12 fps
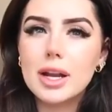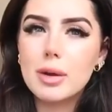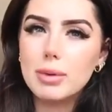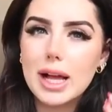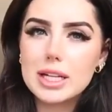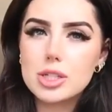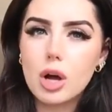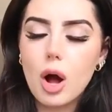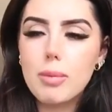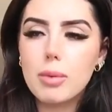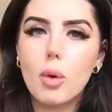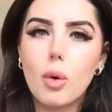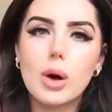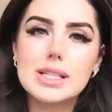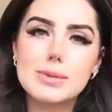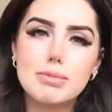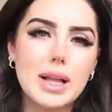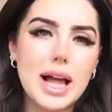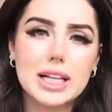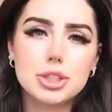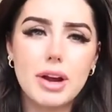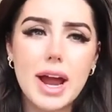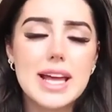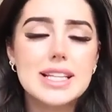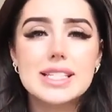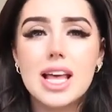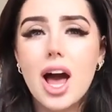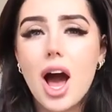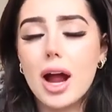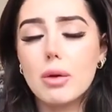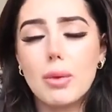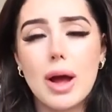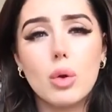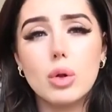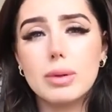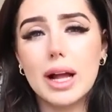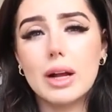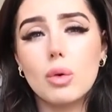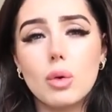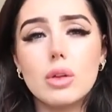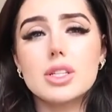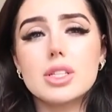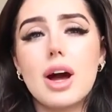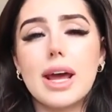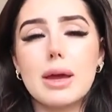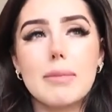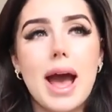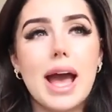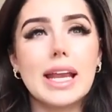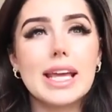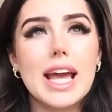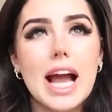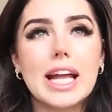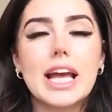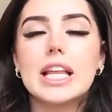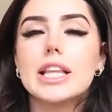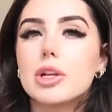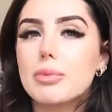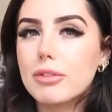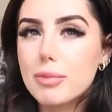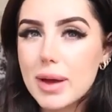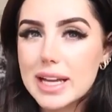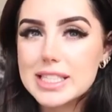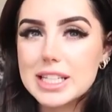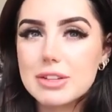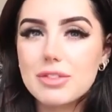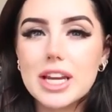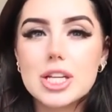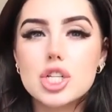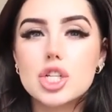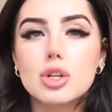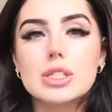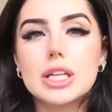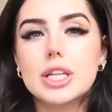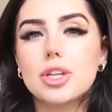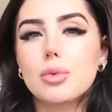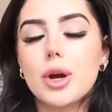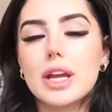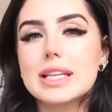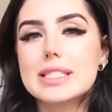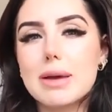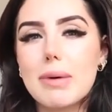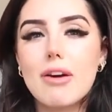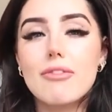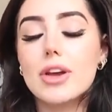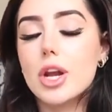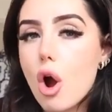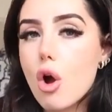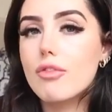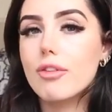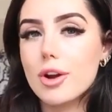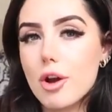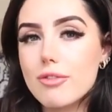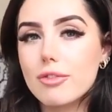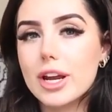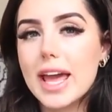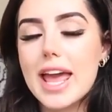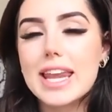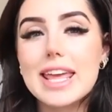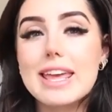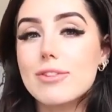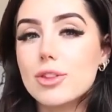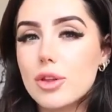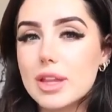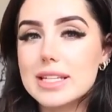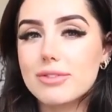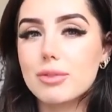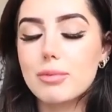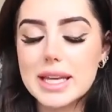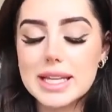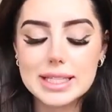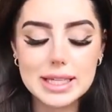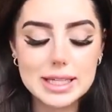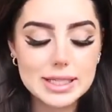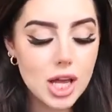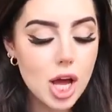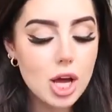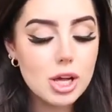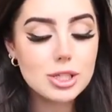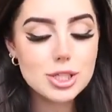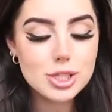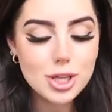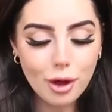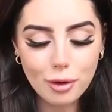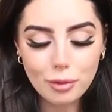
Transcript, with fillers: and a black top or a black dress. I wear all black all the time, and it can get a little bit repetitive, and it just looks like you're wearing the same outfit over and over again, even though they're different pieces. So